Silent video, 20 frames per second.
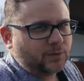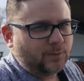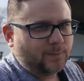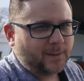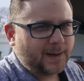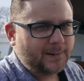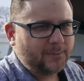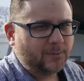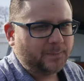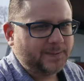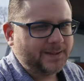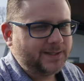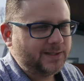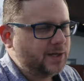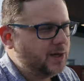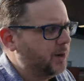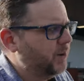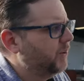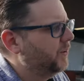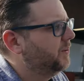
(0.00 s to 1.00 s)
will probably
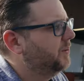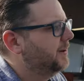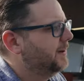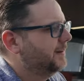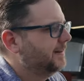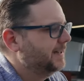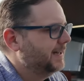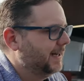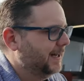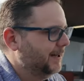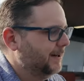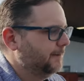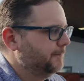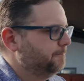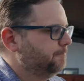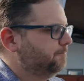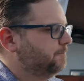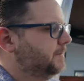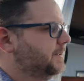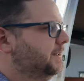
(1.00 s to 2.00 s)
know
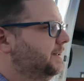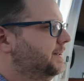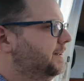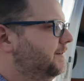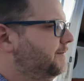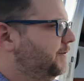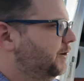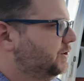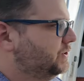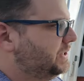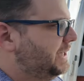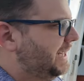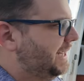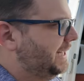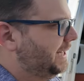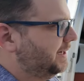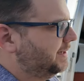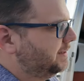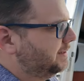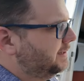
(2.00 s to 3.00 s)

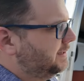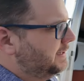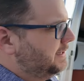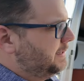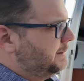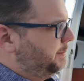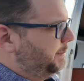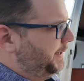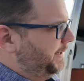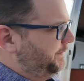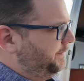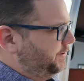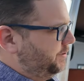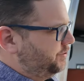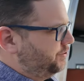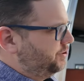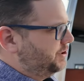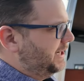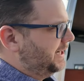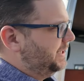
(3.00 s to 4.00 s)
firsthand, but if you
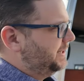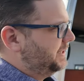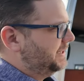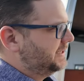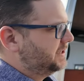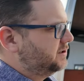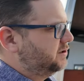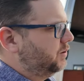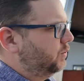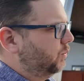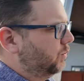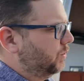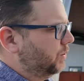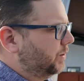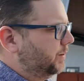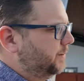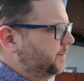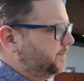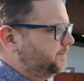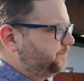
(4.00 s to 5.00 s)
shut this
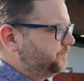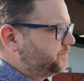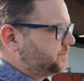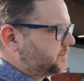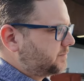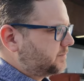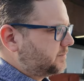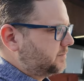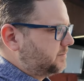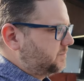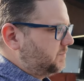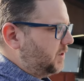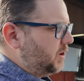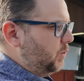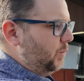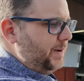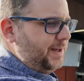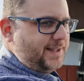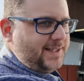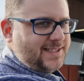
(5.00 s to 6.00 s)
door
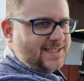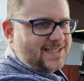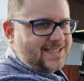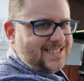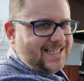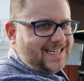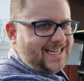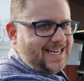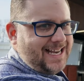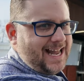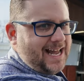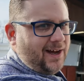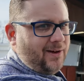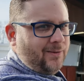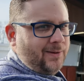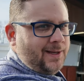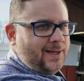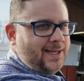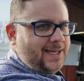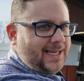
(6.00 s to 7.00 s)
with this sticking out,
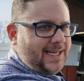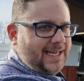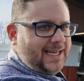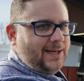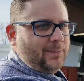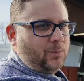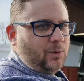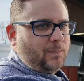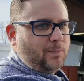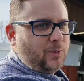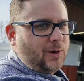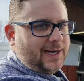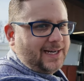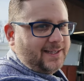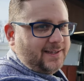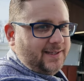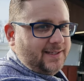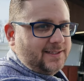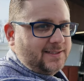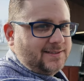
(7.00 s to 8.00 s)
it will break
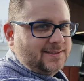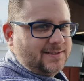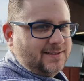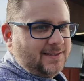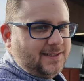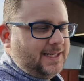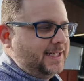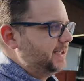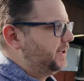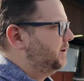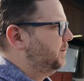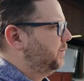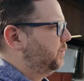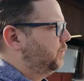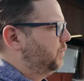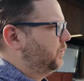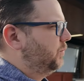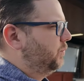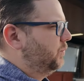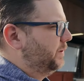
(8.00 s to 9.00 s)
this and you
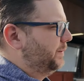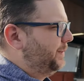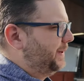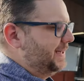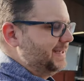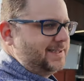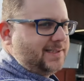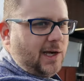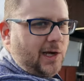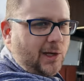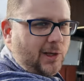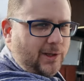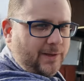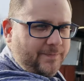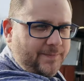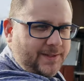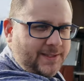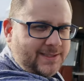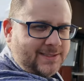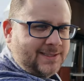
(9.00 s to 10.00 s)
will replace all of
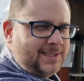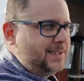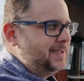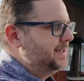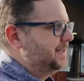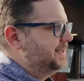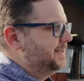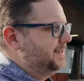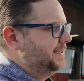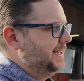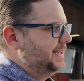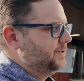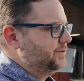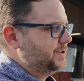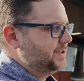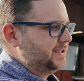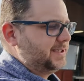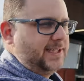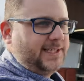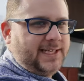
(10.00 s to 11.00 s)
this, not
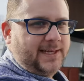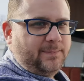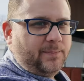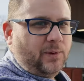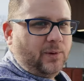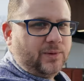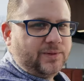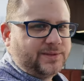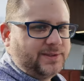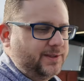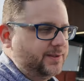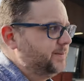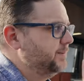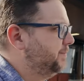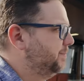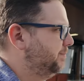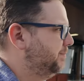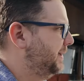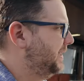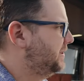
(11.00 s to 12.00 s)
just the deadbolt. So
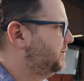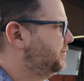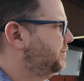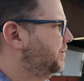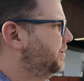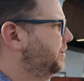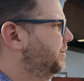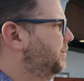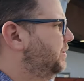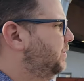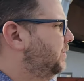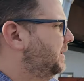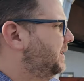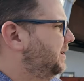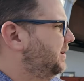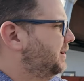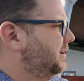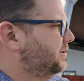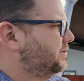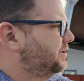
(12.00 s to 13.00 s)
make sure when you
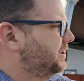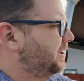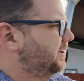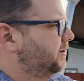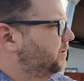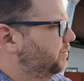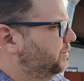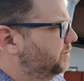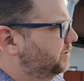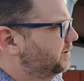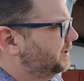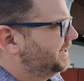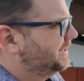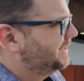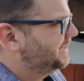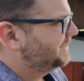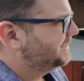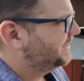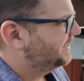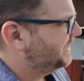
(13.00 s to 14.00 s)
go to shut the door
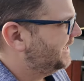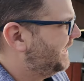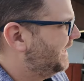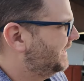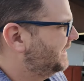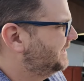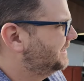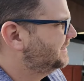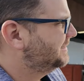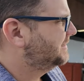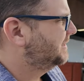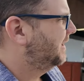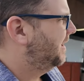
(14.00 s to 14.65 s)
that that is